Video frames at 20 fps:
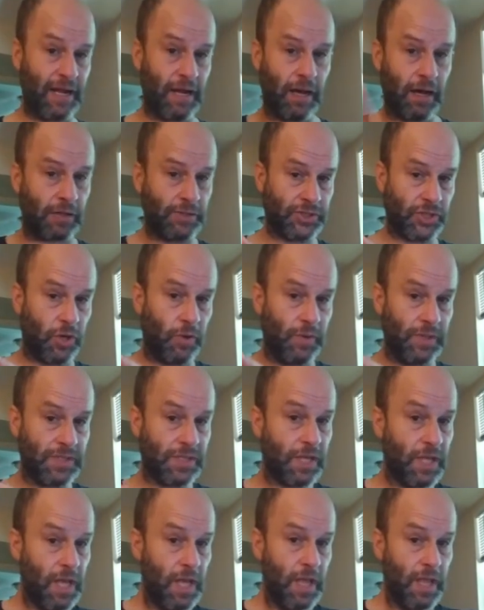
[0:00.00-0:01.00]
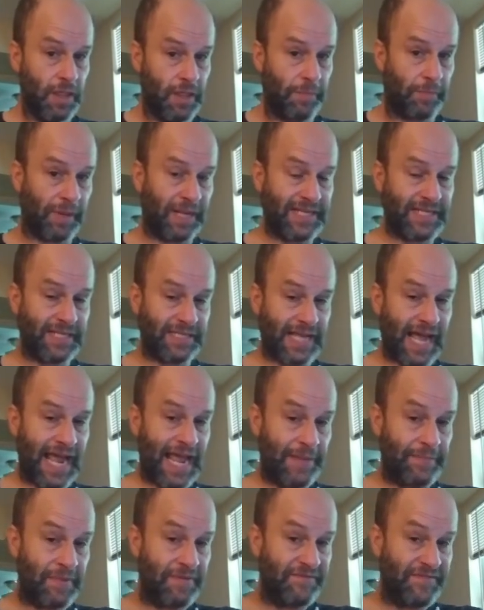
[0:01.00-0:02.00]
also was the places I
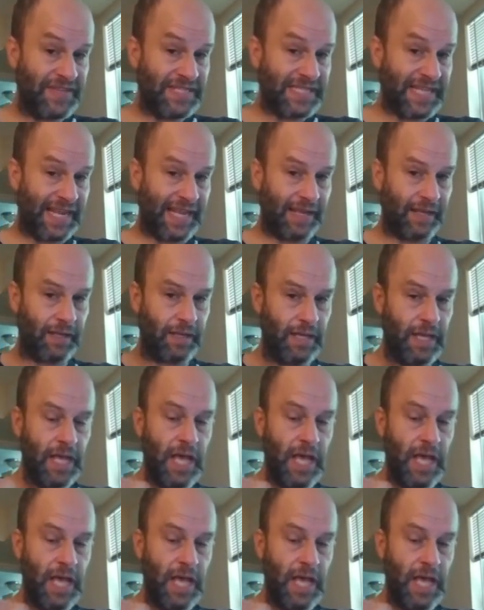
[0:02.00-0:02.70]
had been visiting.